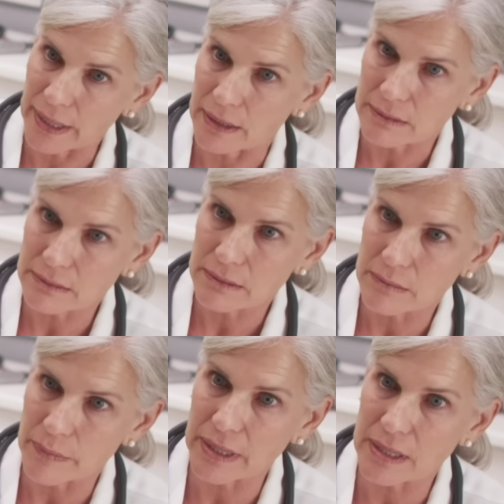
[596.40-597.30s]
how much
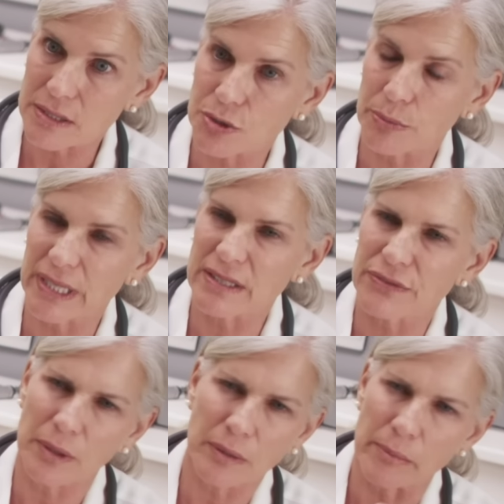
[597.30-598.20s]
your insurance company is going
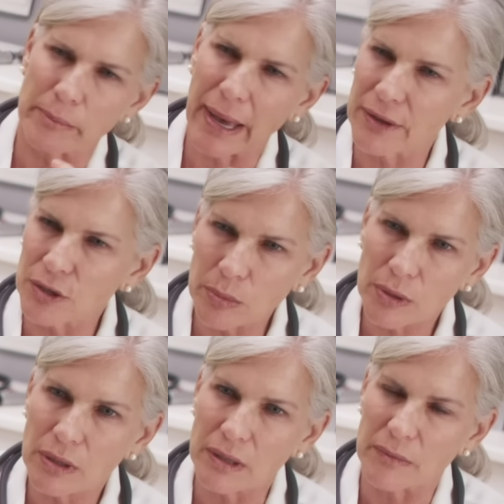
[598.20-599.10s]
to pay you
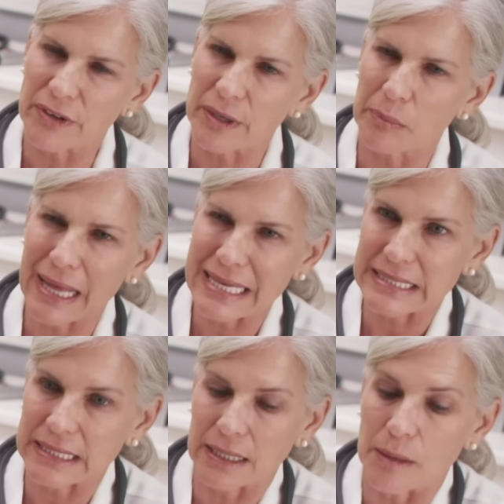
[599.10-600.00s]
before you walk in,
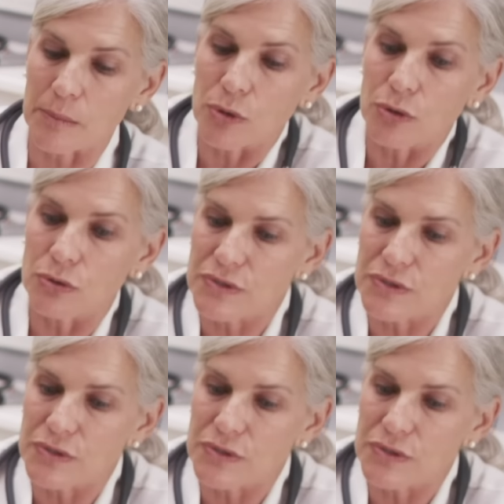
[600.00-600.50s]
unlike the United